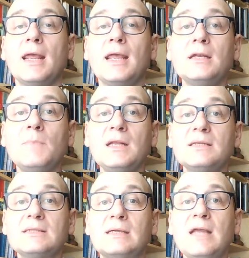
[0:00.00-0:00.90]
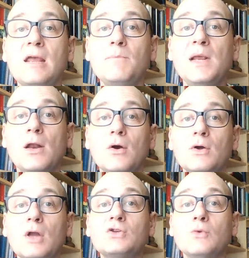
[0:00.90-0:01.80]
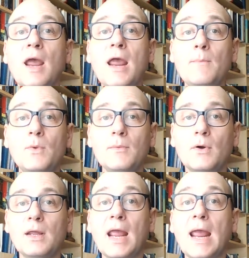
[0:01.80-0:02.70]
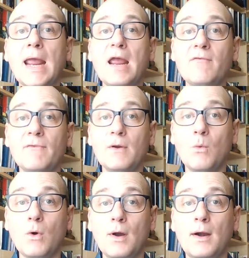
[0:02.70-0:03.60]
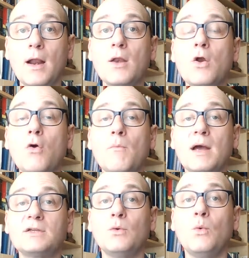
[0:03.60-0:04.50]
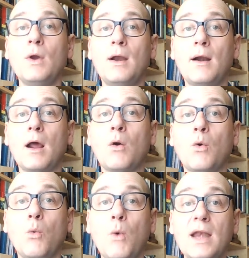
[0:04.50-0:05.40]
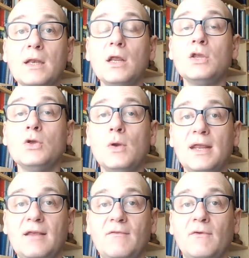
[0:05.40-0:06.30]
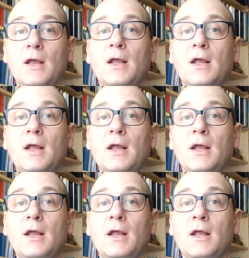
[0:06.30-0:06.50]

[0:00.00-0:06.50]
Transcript: It means that they belong to everybody, everywhere, no matter where or when you live.